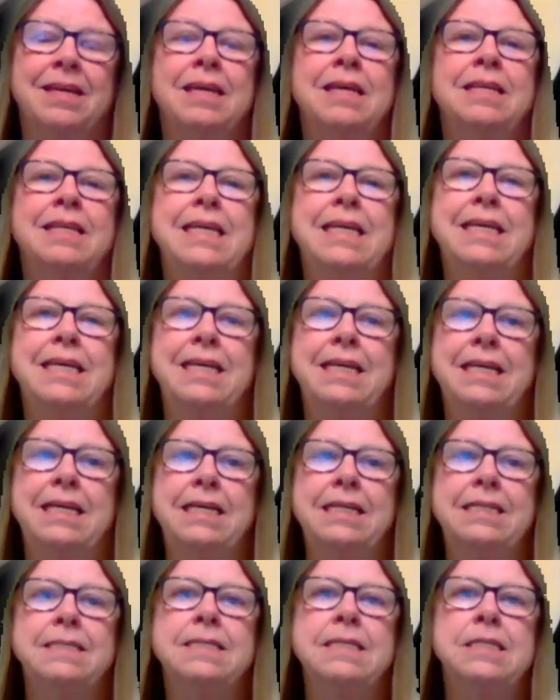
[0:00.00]
The
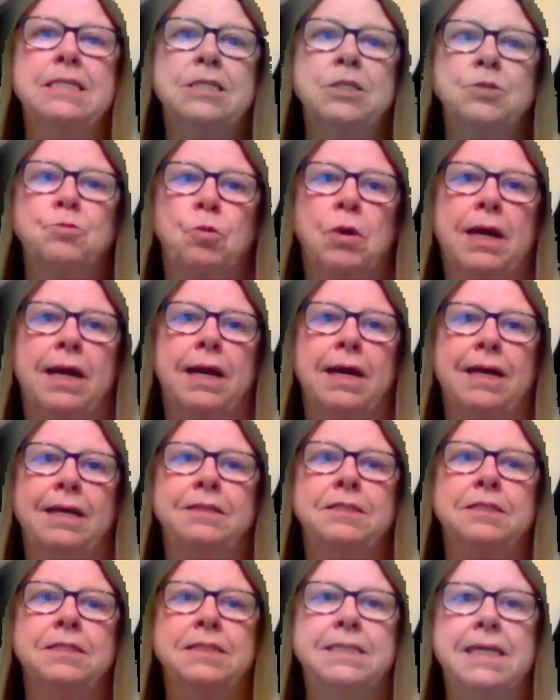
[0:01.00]
easiest way
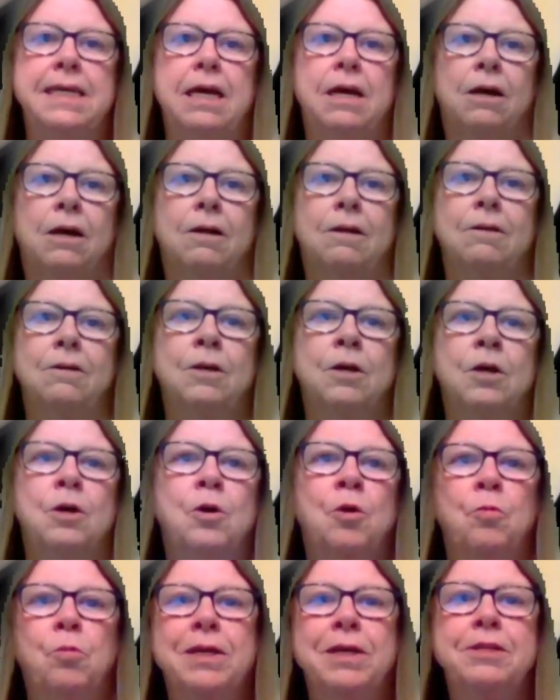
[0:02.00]
to tell
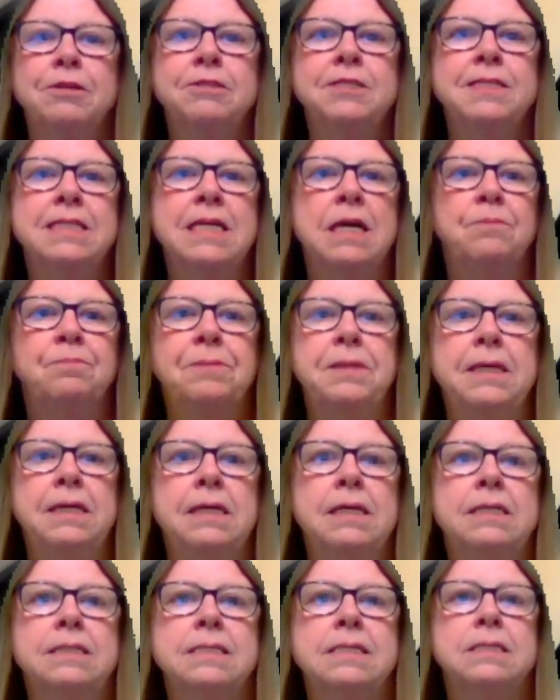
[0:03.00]
whether
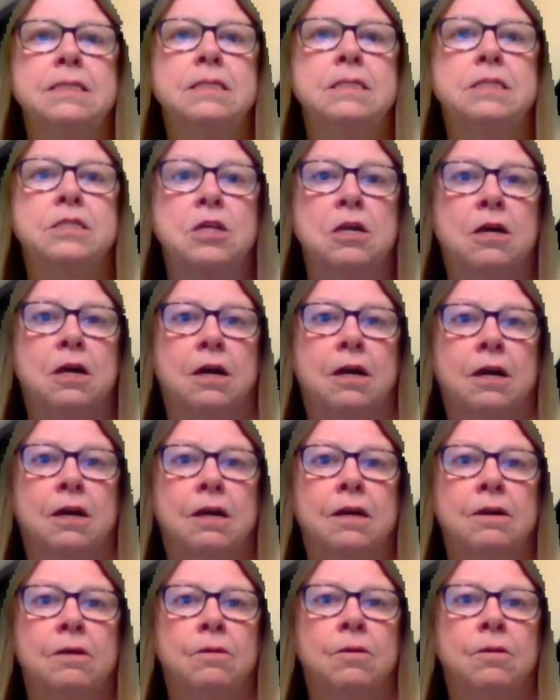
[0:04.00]
something is a star